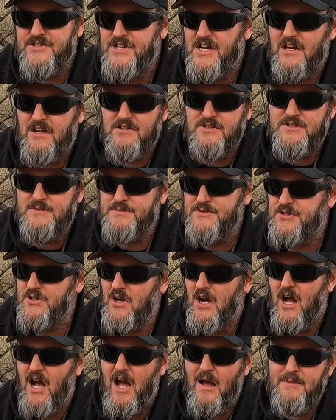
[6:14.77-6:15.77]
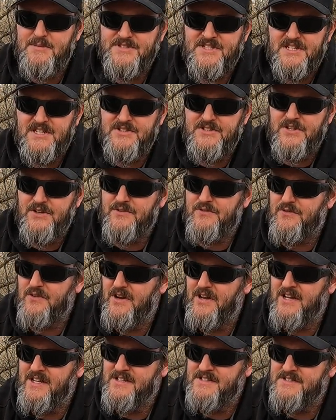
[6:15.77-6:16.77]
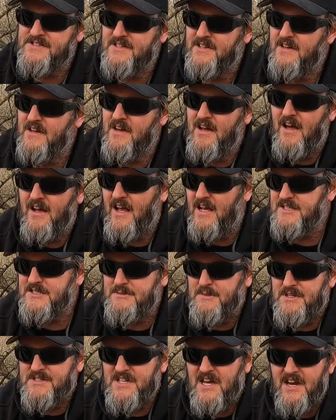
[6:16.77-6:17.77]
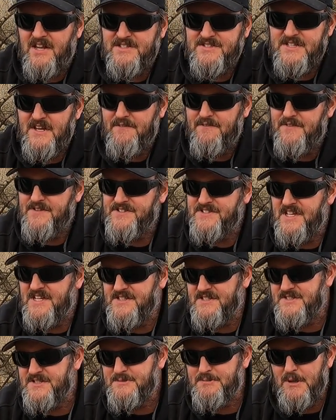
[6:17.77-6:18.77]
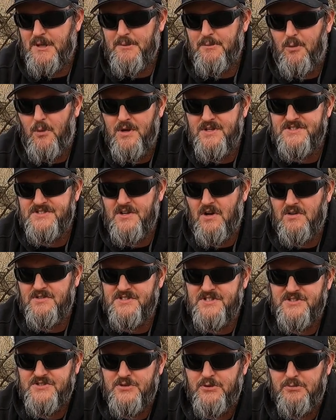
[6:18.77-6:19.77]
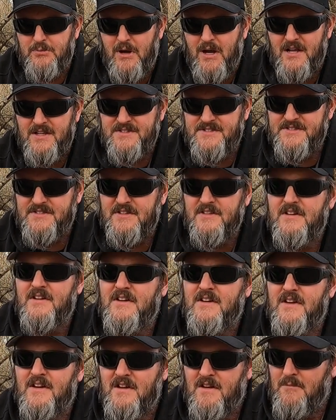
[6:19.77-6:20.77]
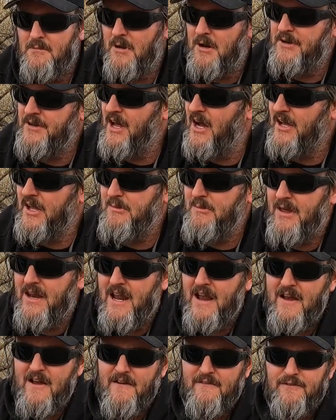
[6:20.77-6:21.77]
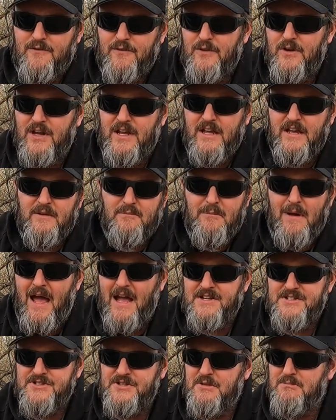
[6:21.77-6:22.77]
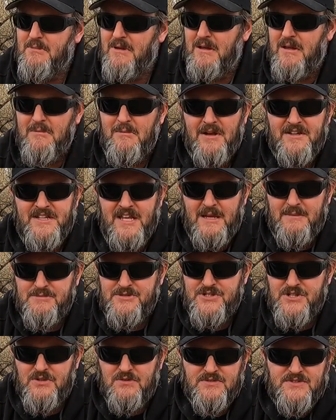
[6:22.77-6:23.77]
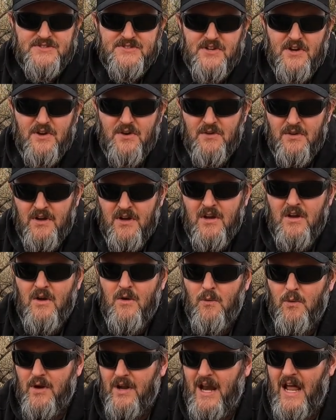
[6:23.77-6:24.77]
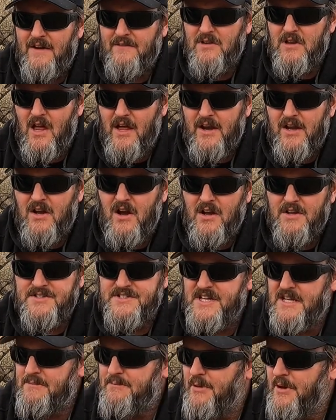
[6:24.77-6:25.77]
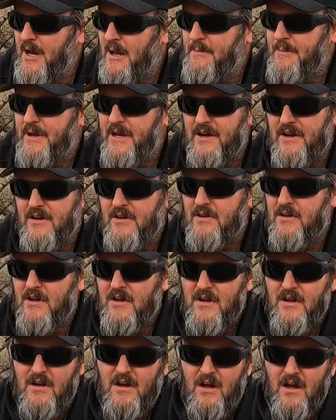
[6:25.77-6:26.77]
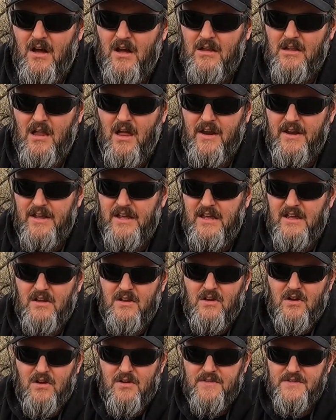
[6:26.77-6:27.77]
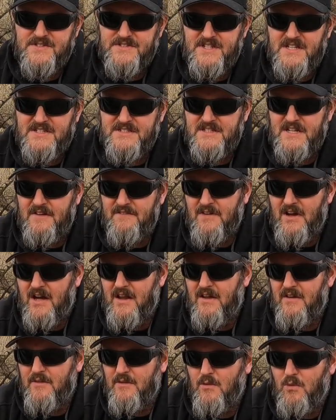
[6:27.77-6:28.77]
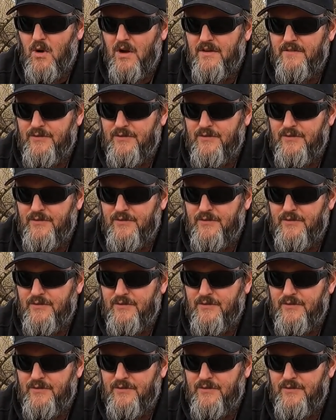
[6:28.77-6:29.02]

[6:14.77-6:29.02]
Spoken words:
share, subscribe, send it to your friends. Got some exciting stuff this season. Spirit Point starts in 2 months. I'm going to document every match that me and my team shoots. So we're going to have a lot of content put up here. A lot of ELR this season. I've got quite